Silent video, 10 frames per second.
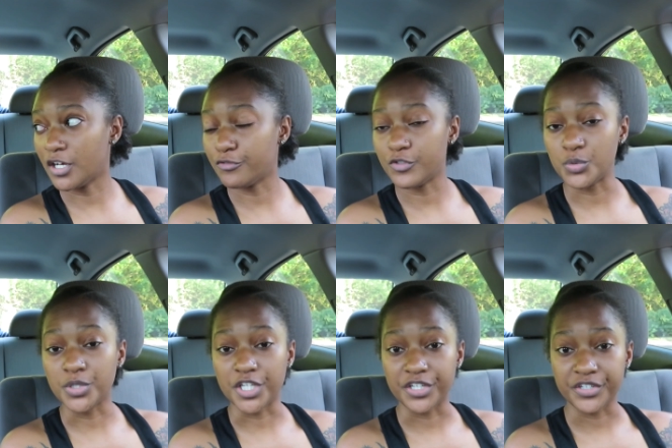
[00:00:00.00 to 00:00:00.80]
a few
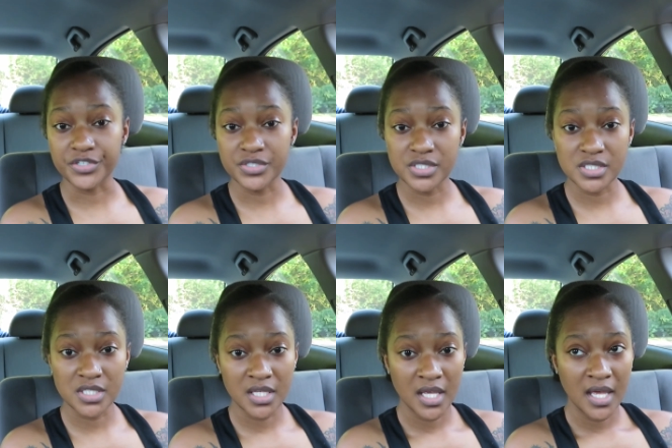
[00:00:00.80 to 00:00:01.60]
years.
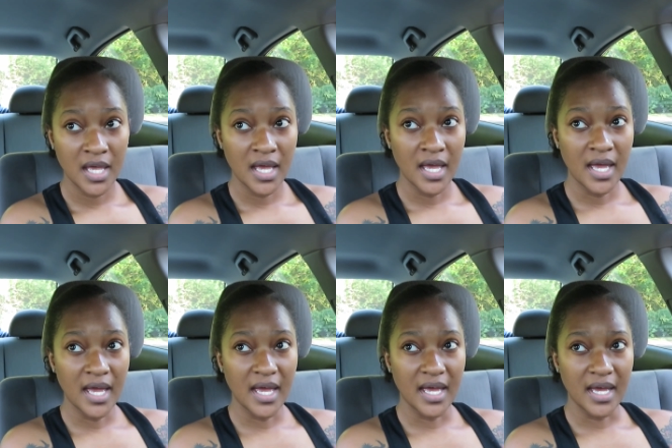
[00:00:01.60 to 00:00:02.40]

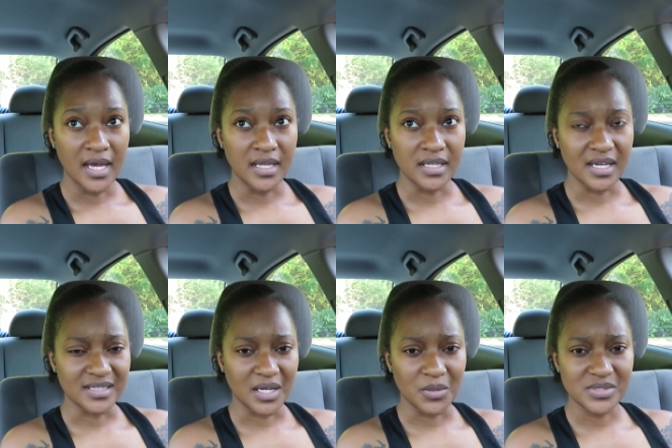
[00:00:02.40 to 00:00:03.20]
And
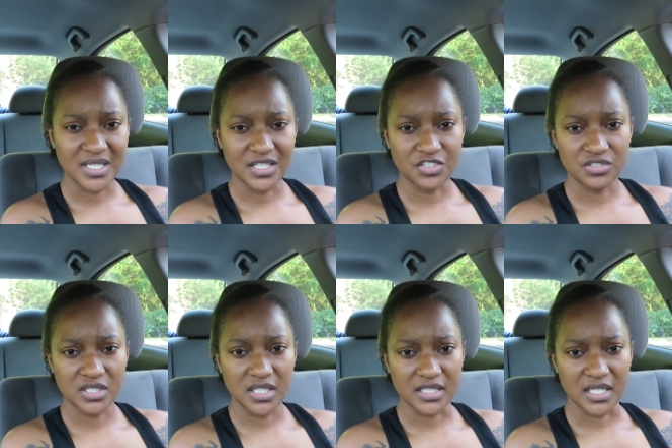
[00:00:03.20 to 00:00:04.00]
like that was like
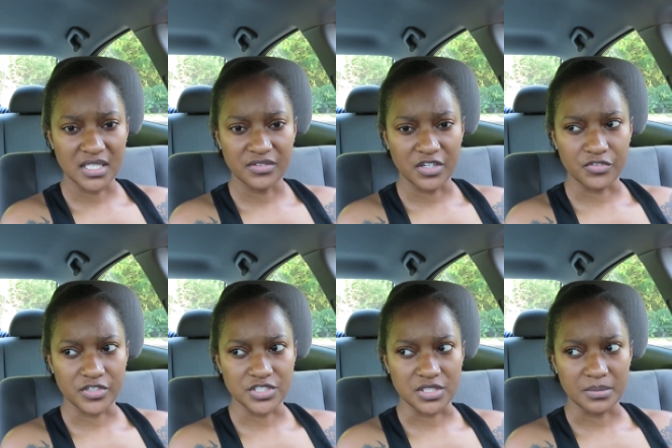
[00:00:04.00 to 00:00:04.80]
literally like the end of our
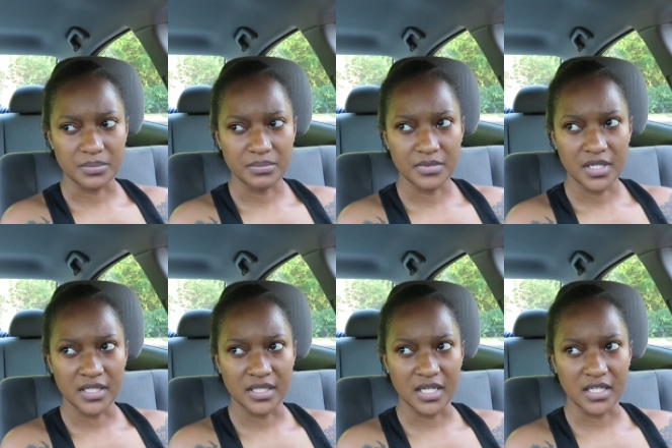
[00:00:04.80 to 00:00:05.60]
friendship.
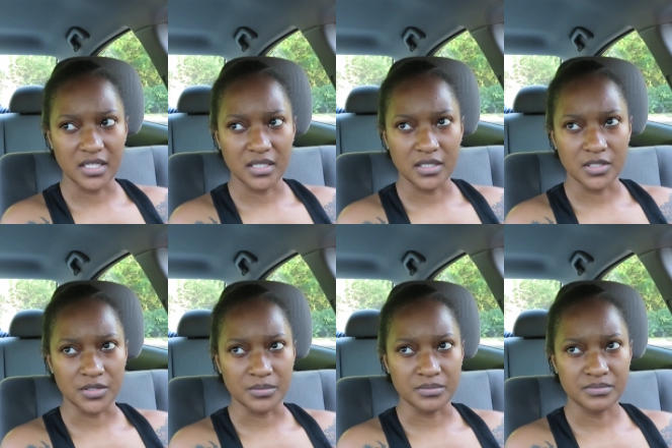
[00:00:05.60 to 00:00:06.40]
And
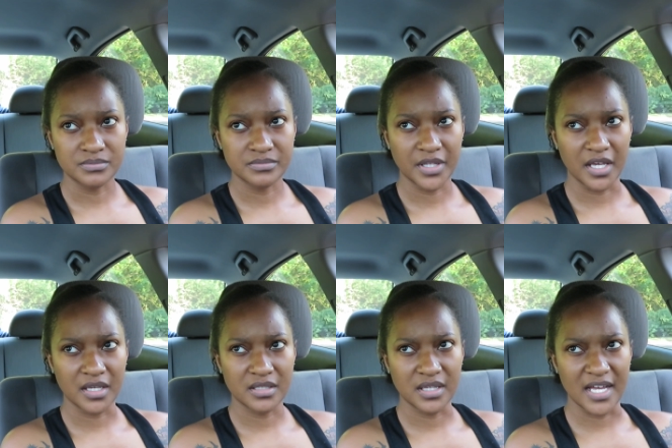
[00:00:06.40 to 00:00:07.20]
then
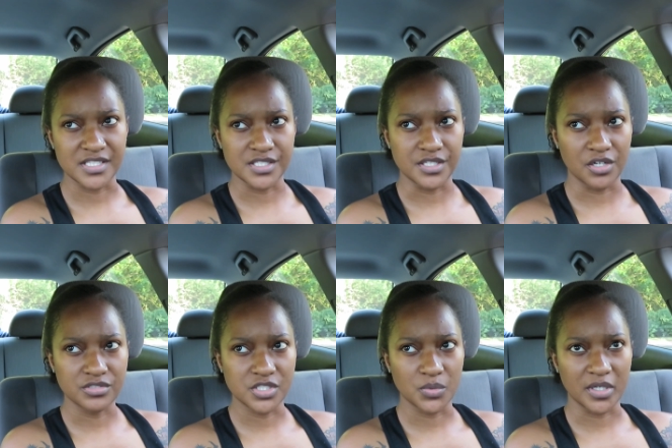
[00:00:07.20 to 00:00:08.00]
like as
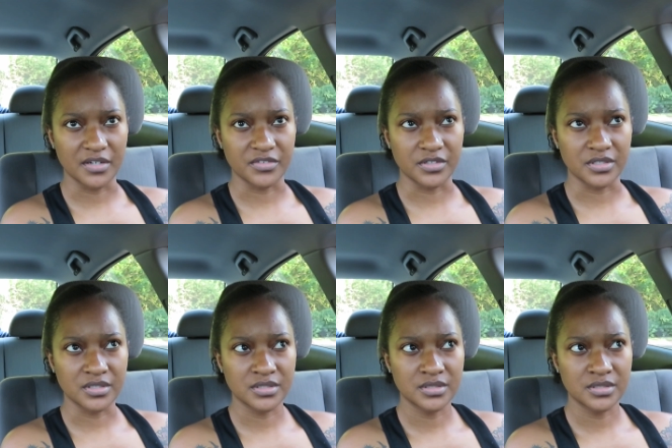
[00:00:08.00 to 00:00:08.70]
adults or whatever,